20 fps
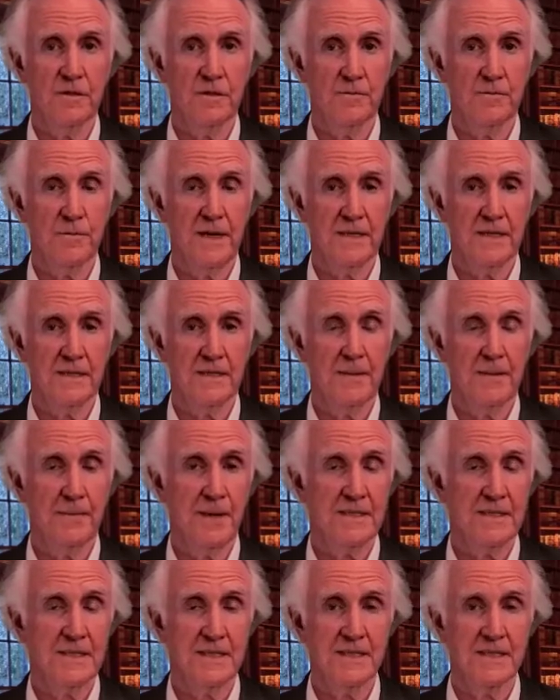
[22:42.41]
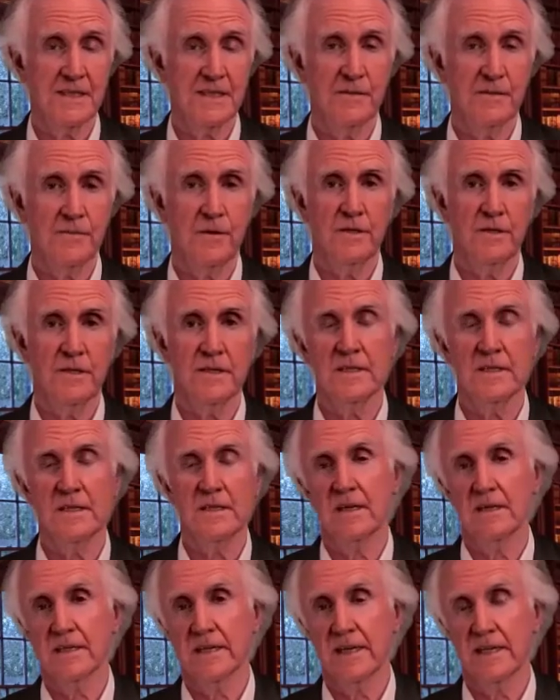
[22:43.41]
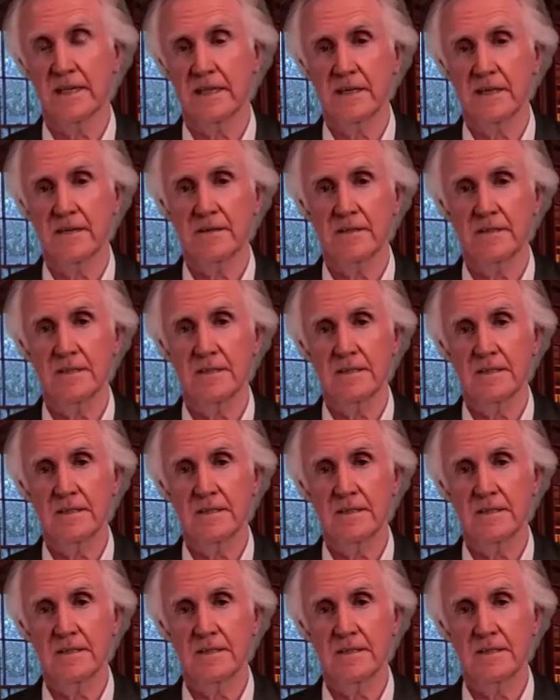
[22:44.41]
about 6:30 in the morning, and I'd get there